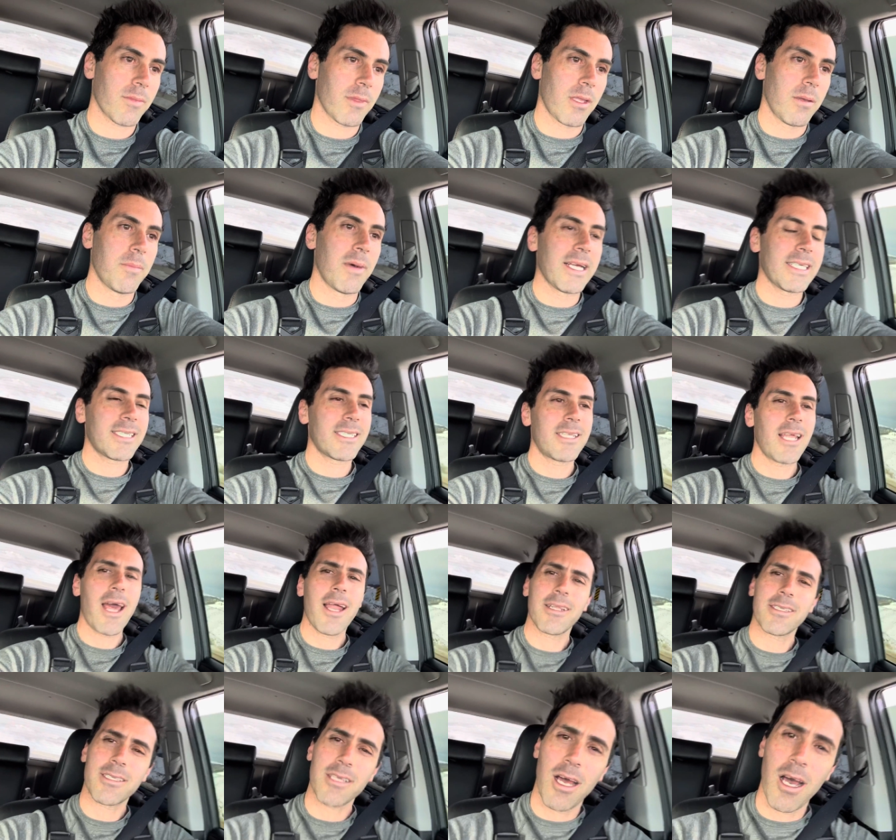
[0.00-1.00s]
my
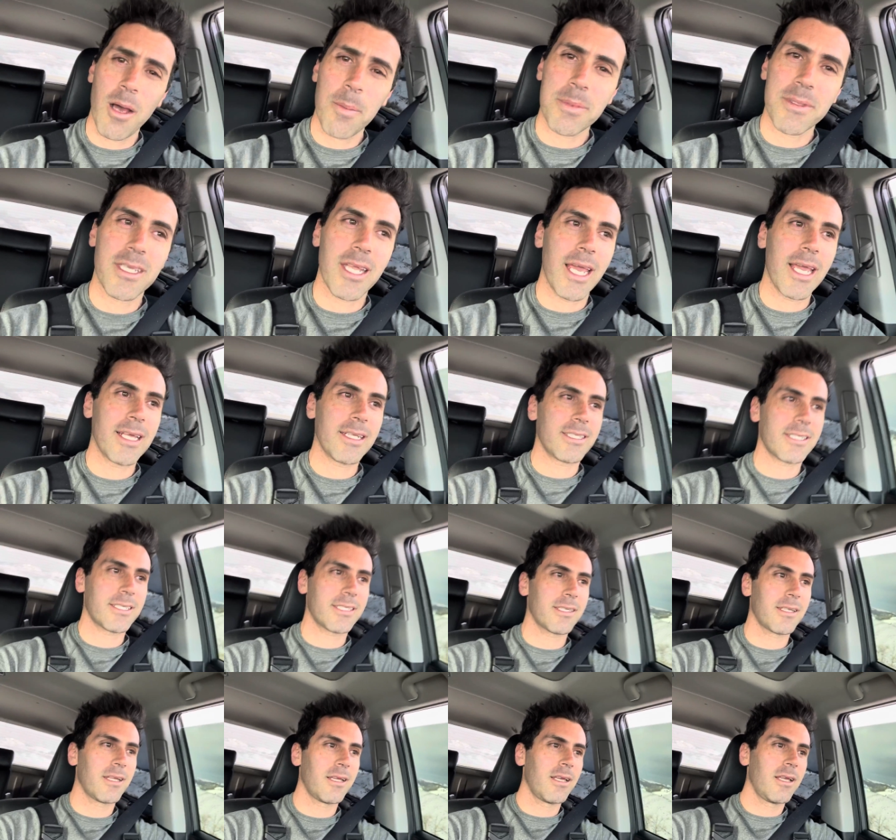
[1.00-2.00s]
status
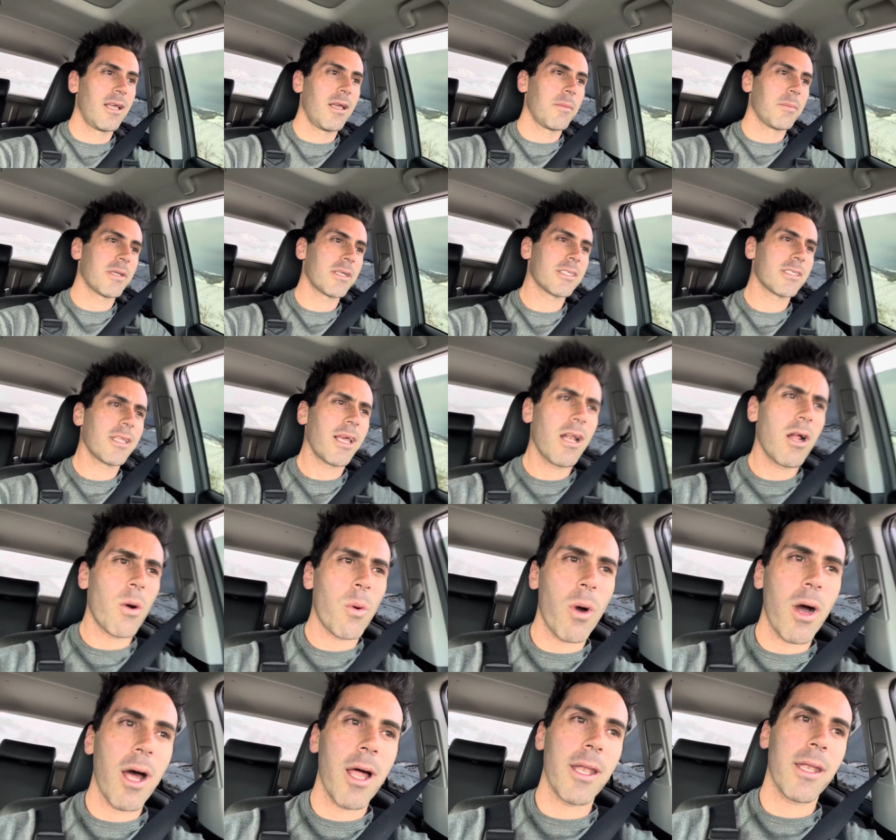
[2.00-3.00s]
updates because they don't
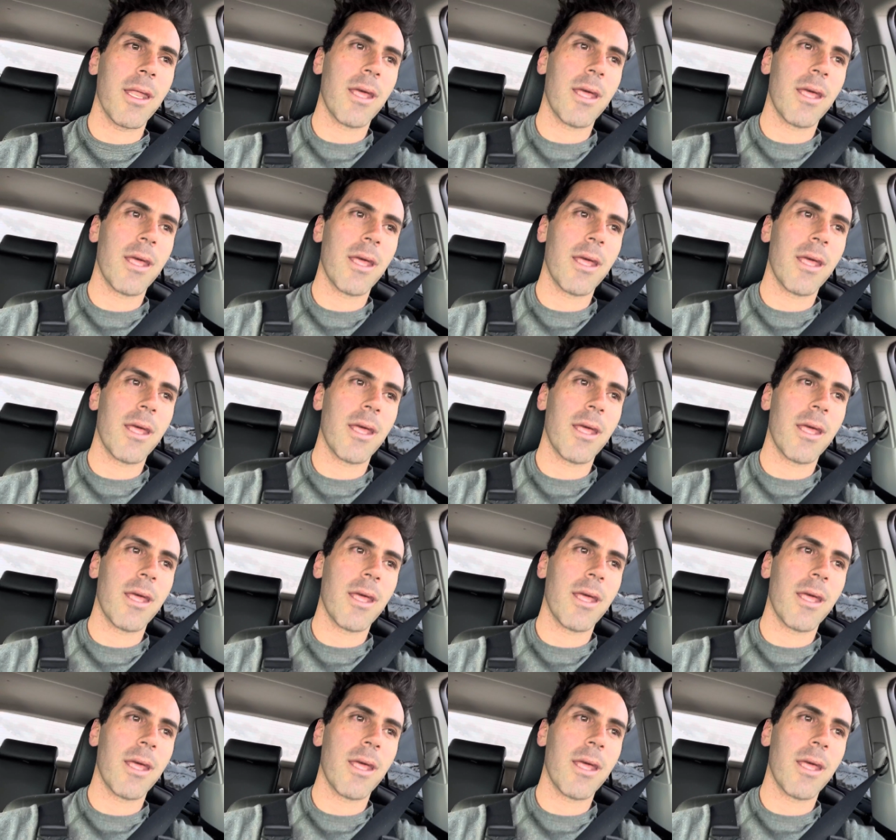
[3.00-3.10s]
want